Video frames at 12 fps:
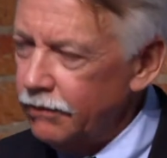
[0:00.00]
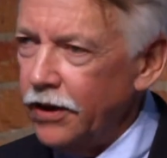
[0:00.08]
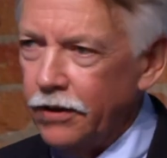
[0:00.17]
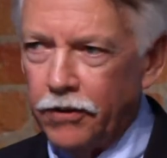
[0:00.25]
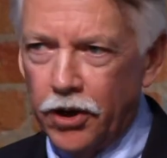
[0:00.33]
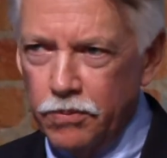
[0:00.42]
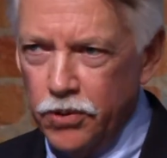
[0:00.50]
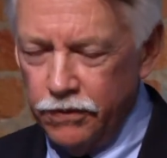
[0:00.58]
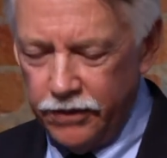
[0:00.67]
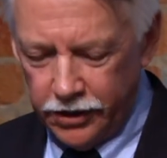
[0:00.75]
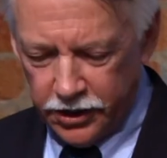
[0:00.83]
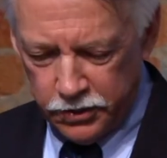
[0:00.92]
Very very
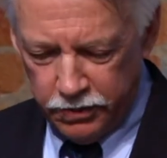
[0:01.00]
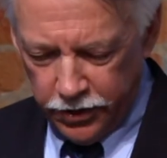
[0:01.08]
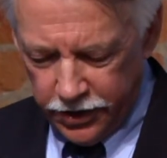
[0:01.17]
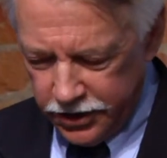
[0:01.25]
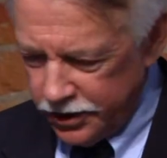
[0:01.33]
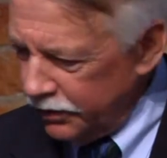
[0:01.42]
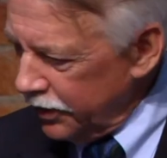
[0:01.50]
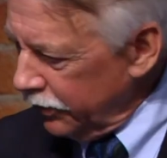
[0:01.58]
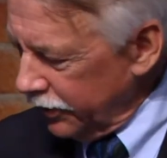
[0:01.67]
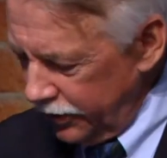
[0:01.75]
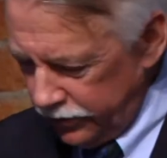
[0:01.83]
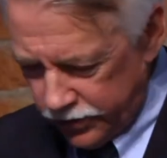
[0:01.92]
moving experience to be
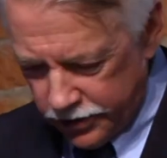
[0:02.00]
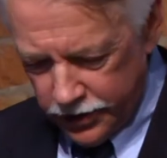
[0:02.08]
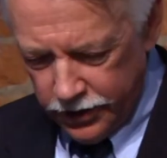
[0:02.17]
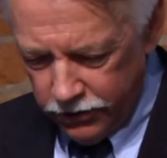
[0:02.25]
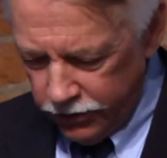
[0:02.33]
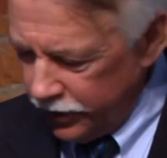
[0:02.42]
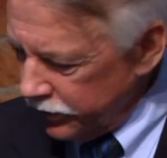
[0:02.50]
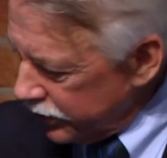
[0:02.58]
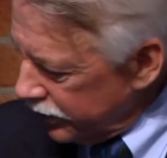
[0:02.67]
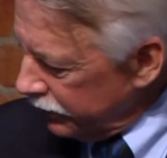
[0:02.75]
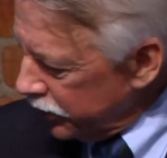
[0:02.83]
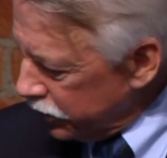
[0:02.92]
with those with those
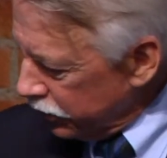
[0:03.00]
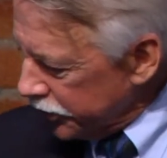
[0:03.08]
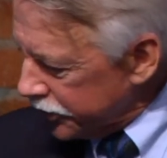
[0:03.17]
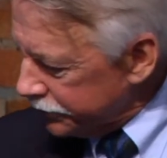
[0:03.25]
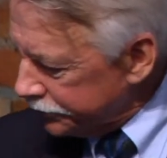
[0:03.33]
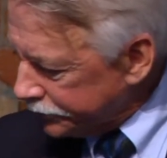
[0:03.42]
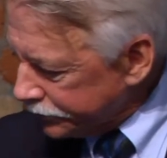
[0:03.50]
individuals.